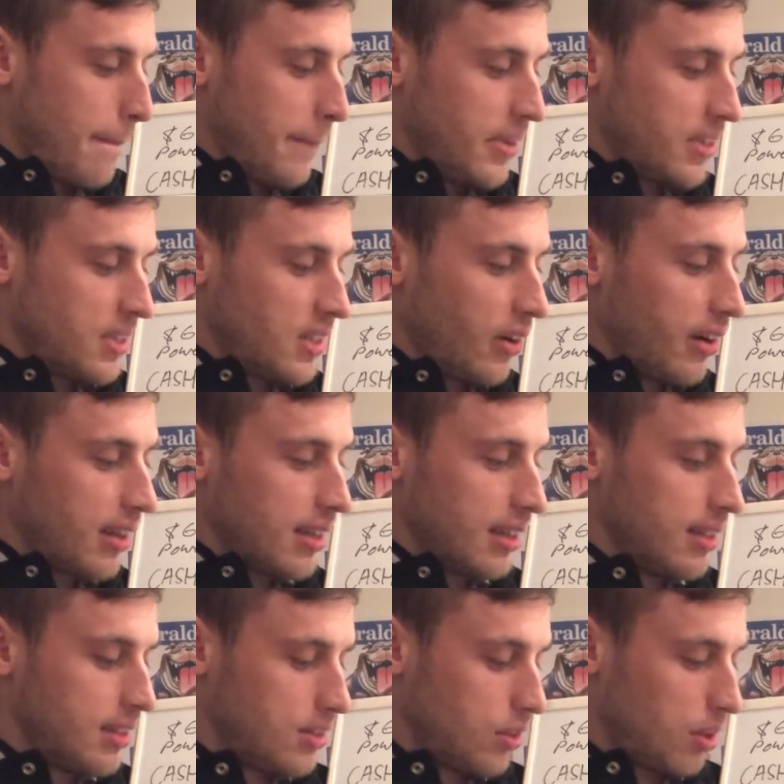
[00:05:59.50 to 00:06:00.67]
Historically,
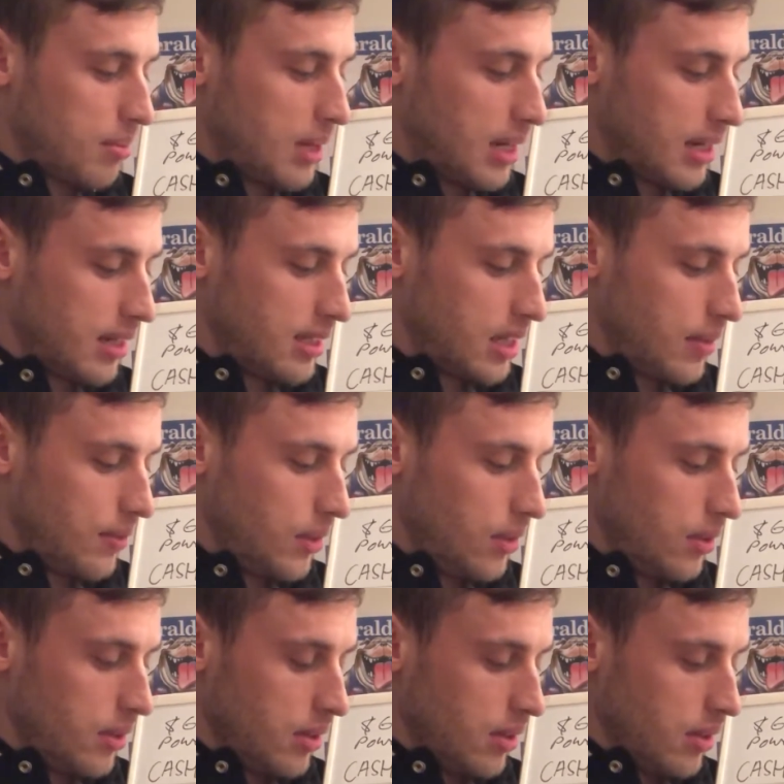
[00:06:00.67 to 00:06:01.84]
the stock market has given you
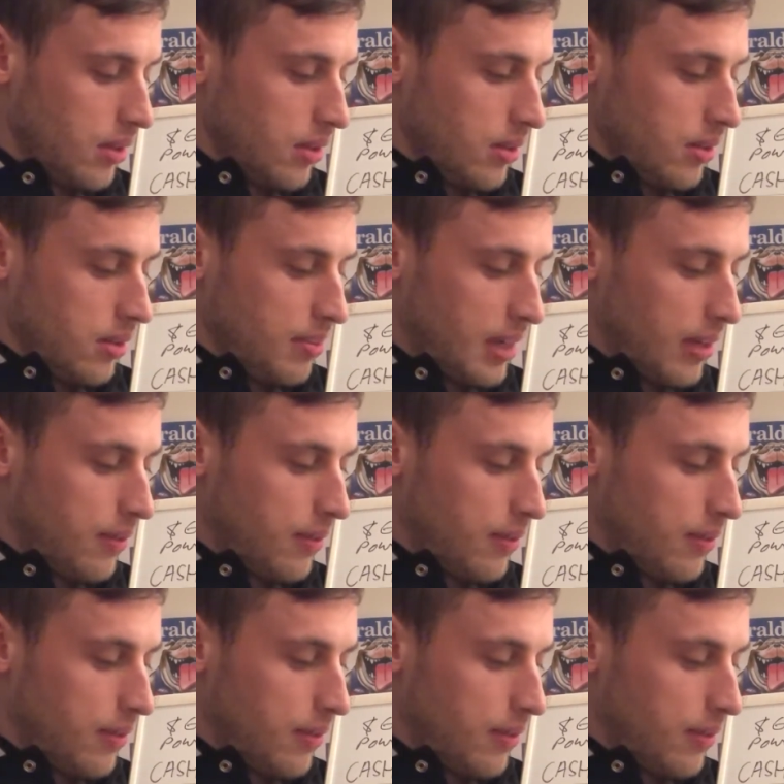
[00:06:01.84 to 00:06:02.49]
about